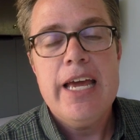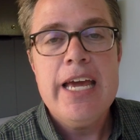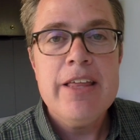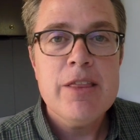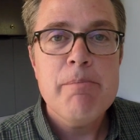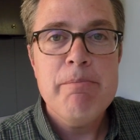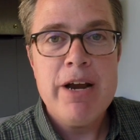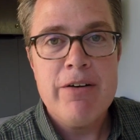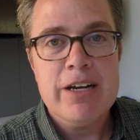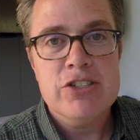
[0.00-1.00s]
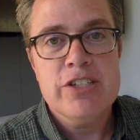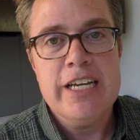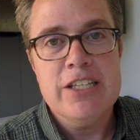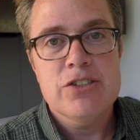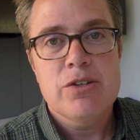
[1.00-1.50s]
in the barrack
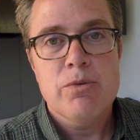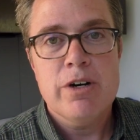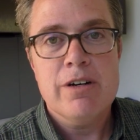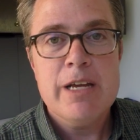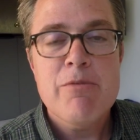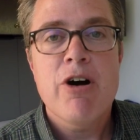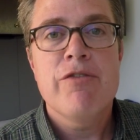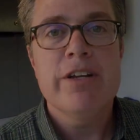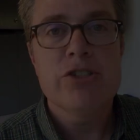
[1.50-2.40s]
scenes where Lee Marvin